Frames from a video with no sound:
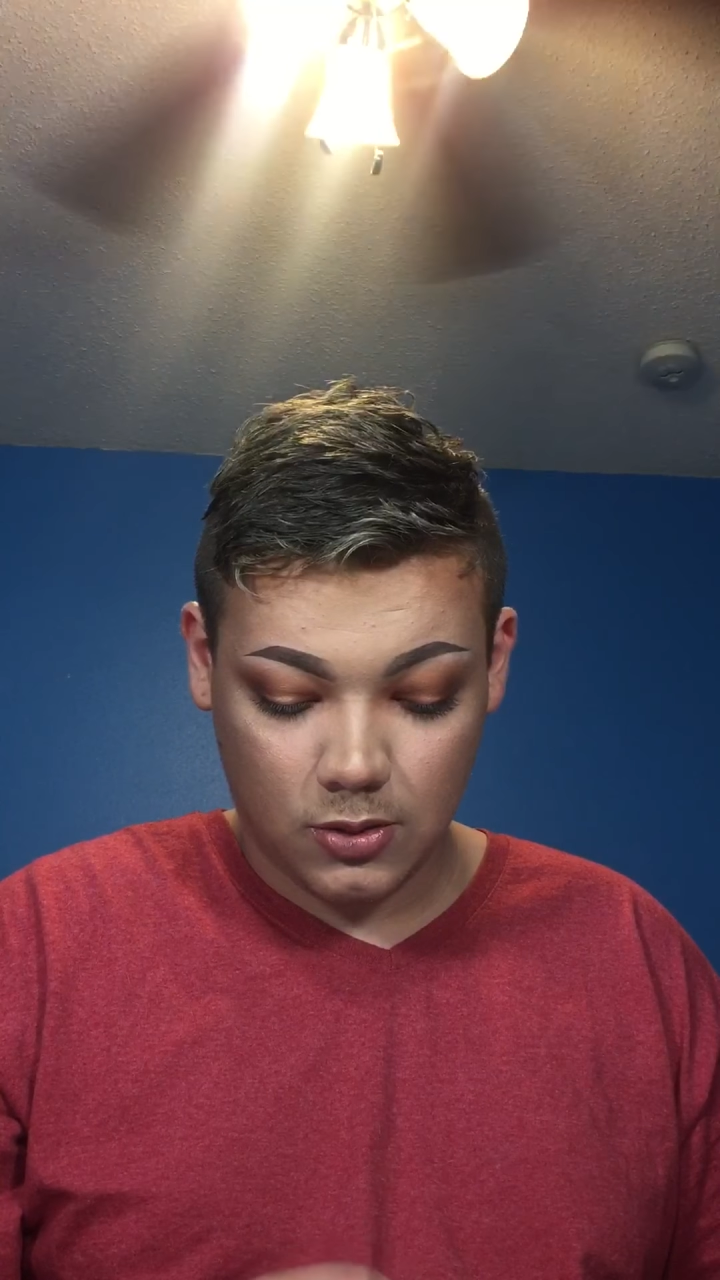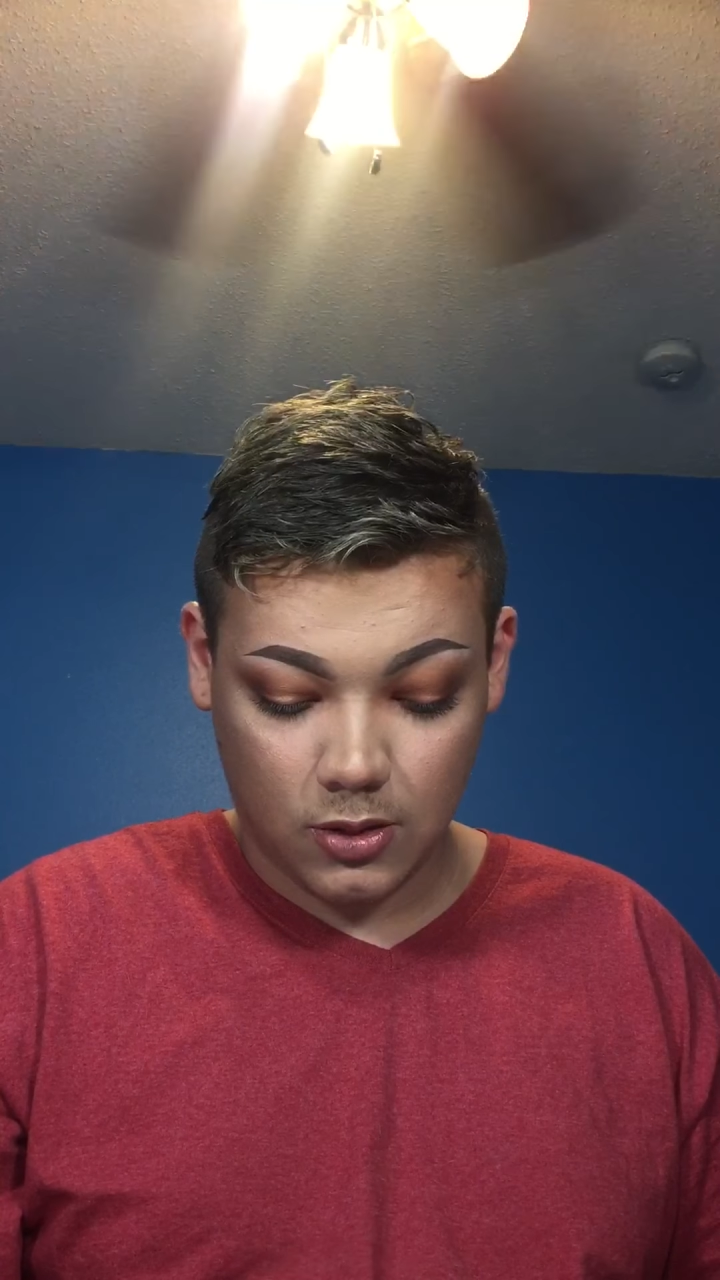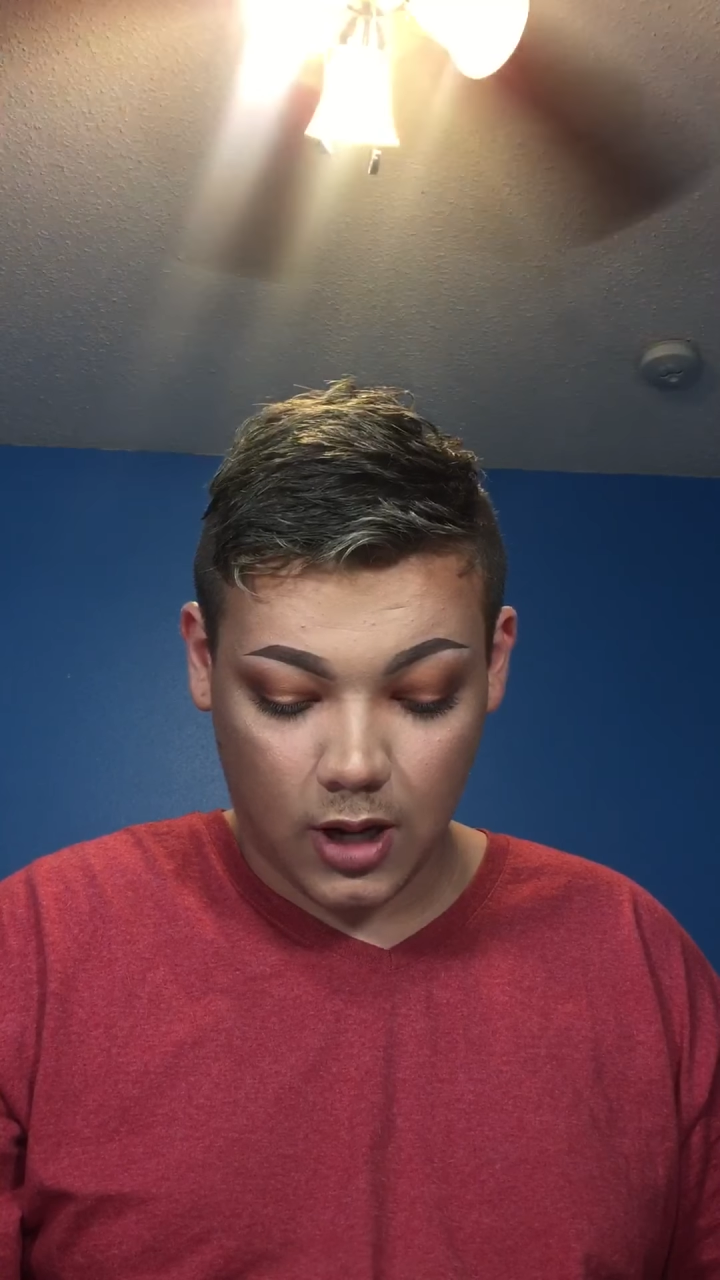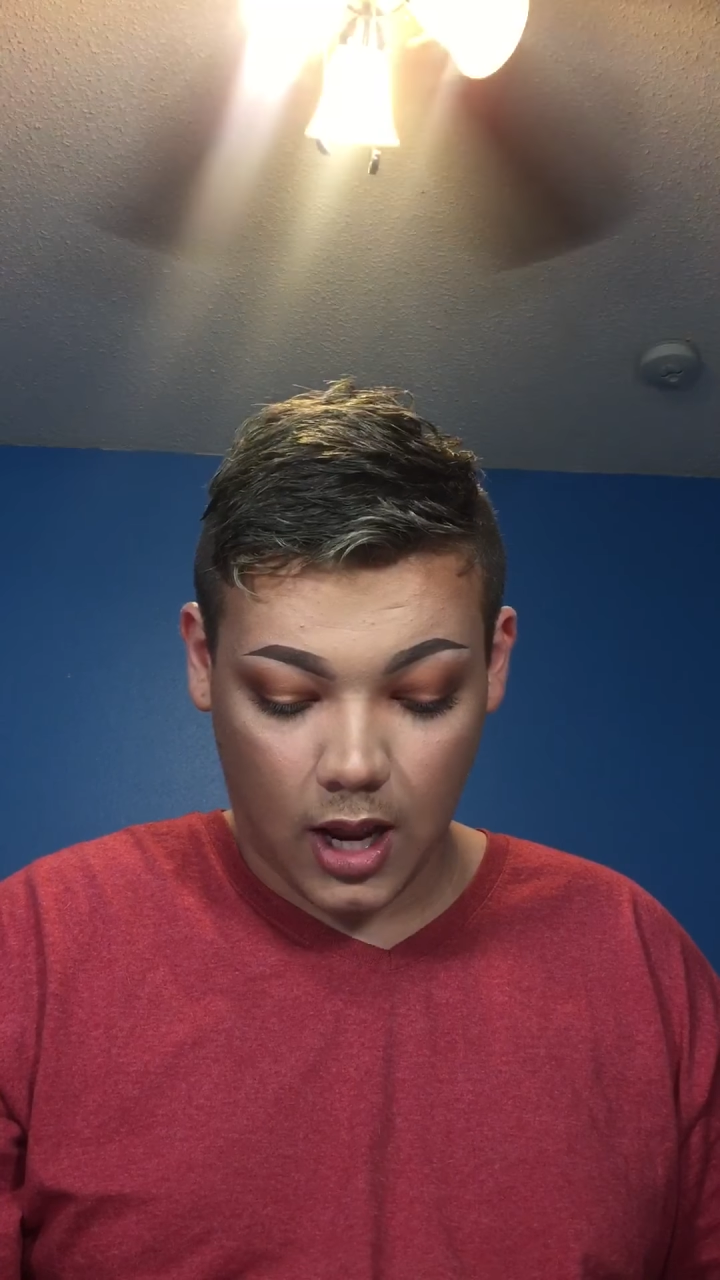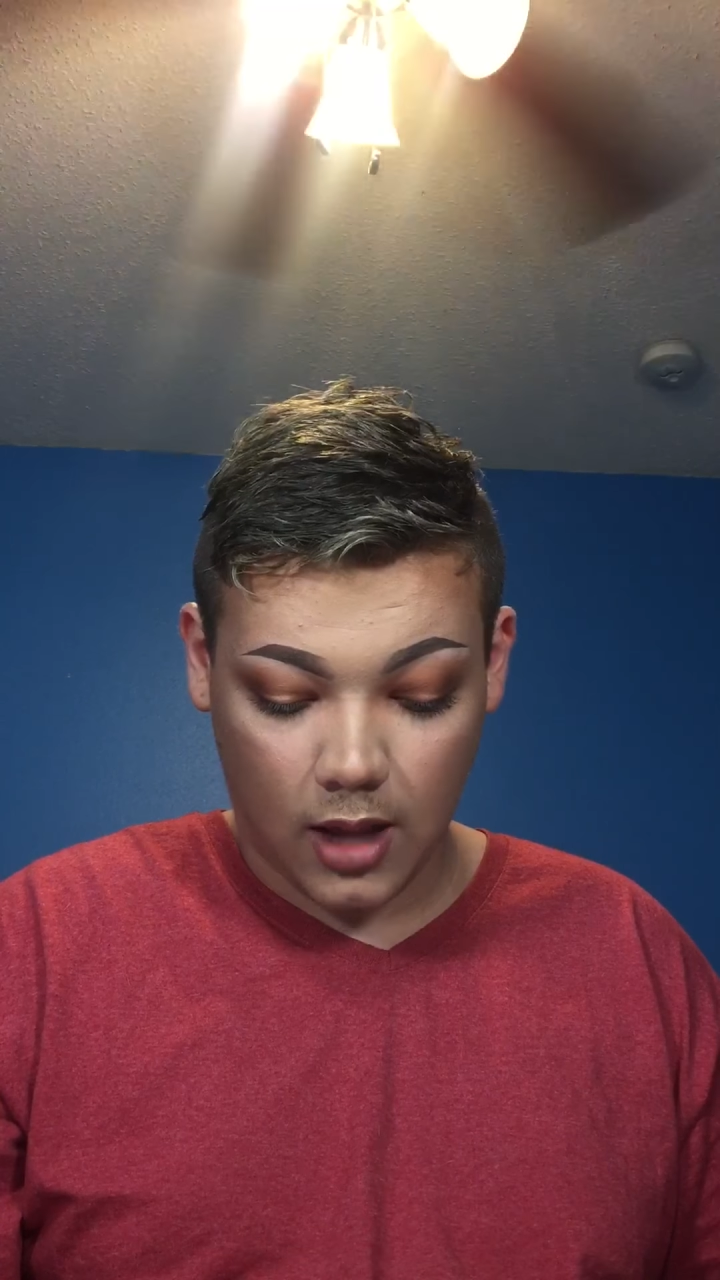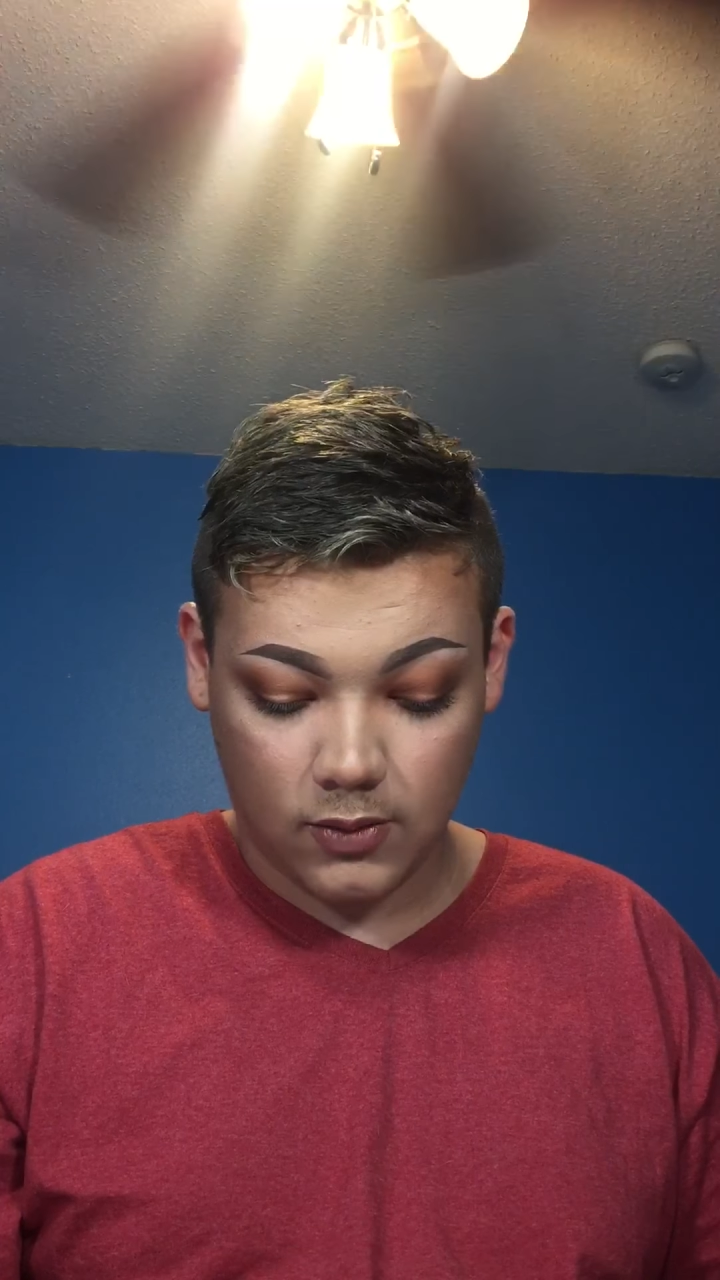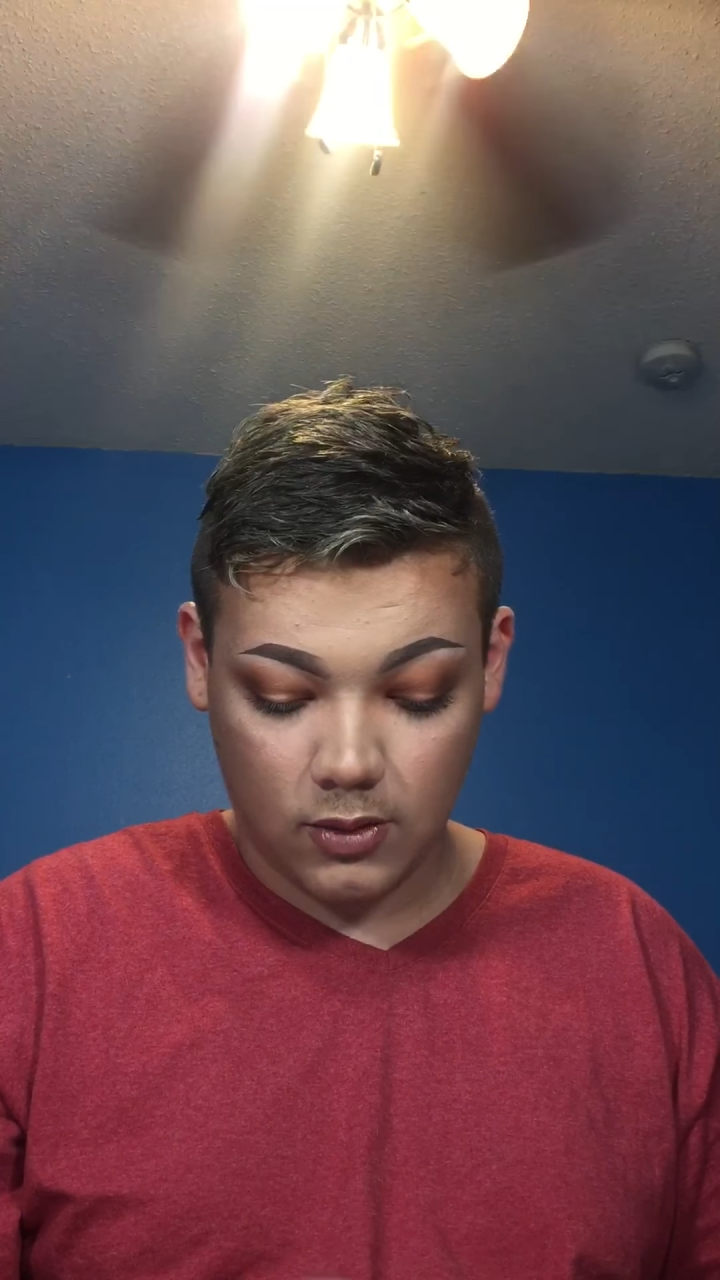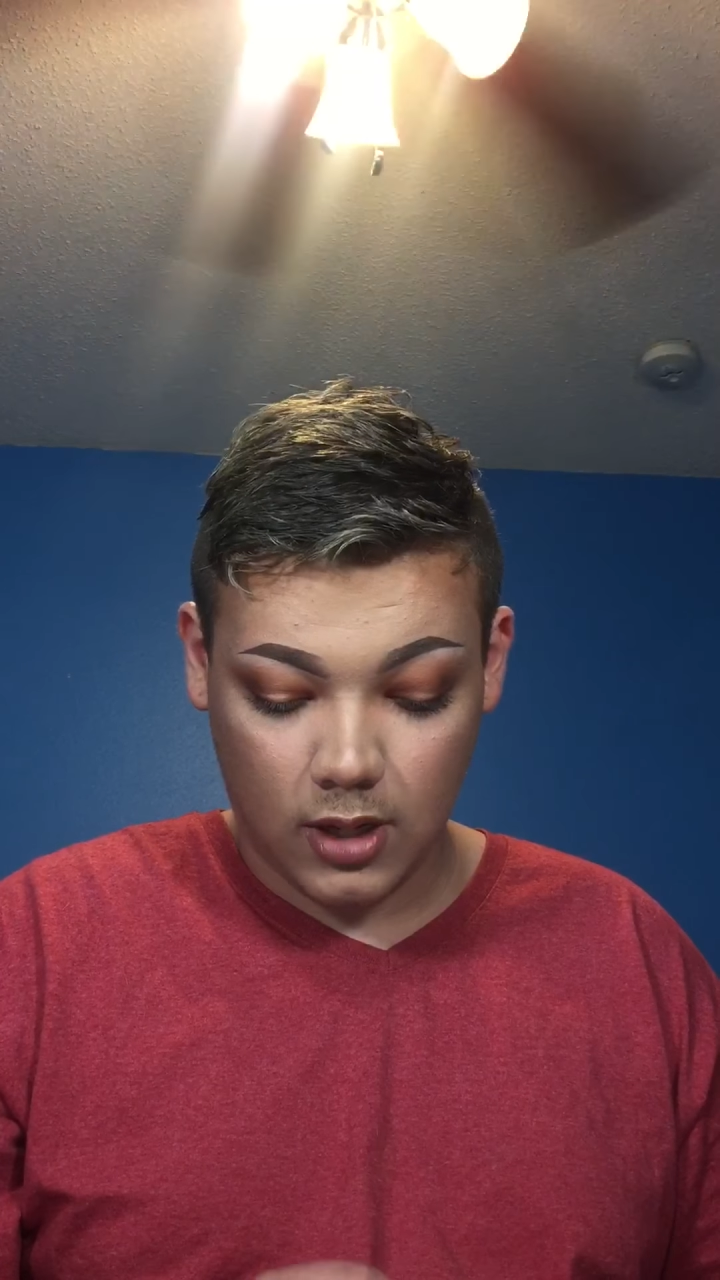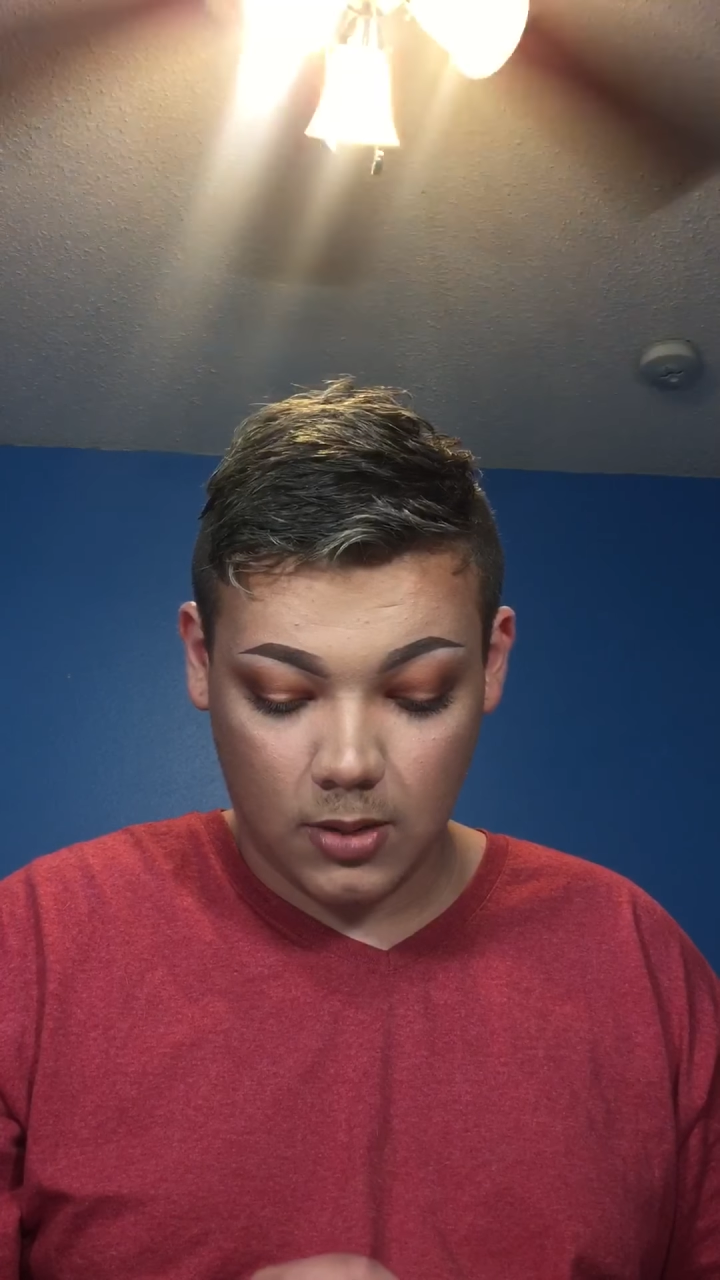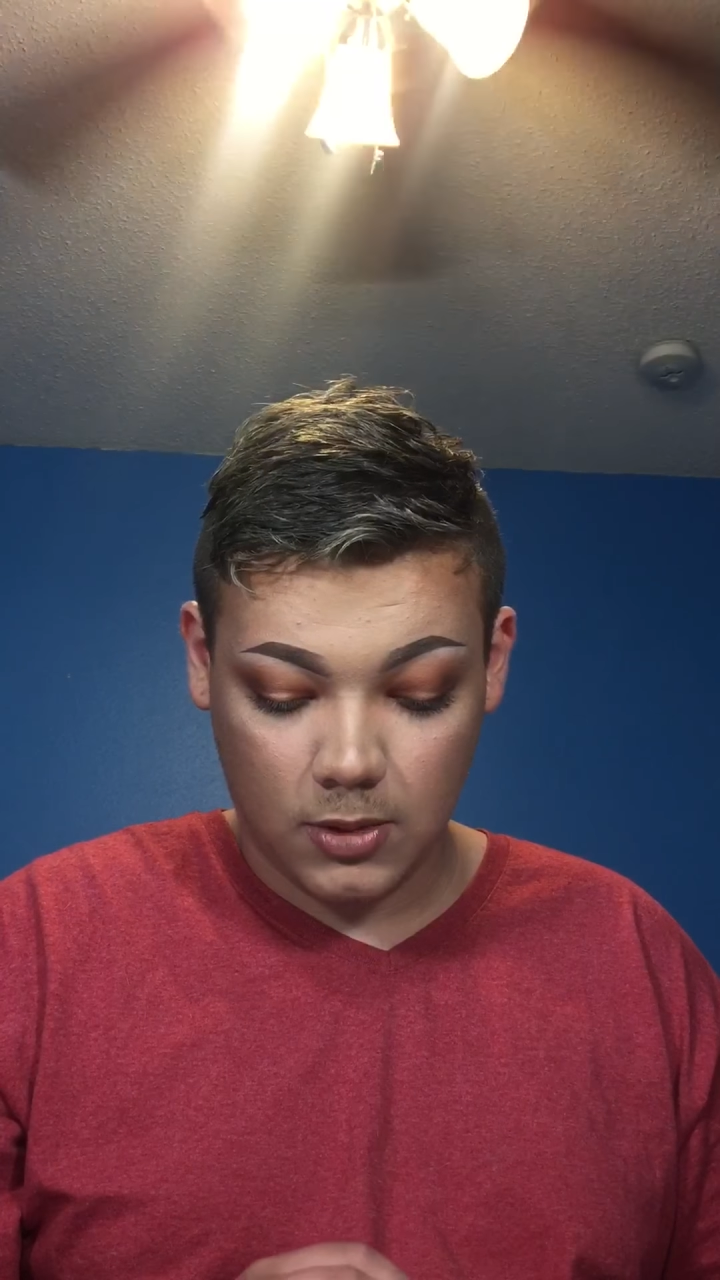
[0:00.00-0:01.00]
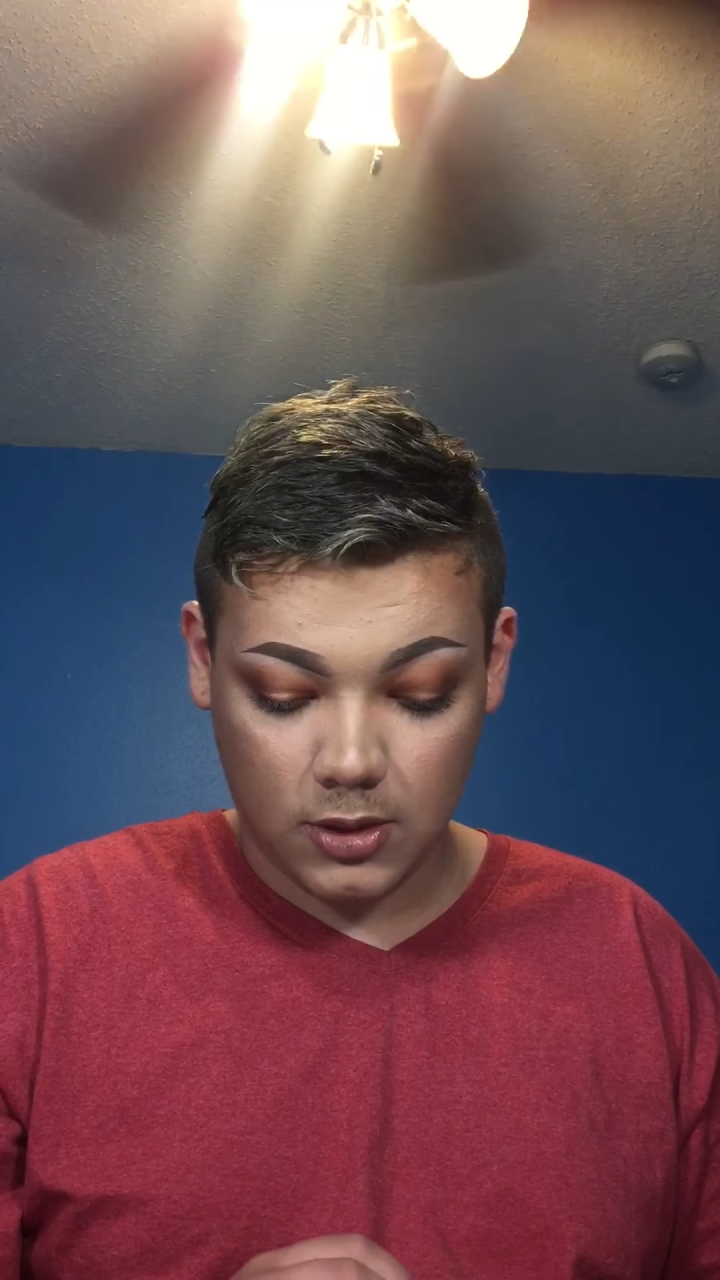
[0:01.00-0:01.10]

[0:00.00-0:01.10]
or have you name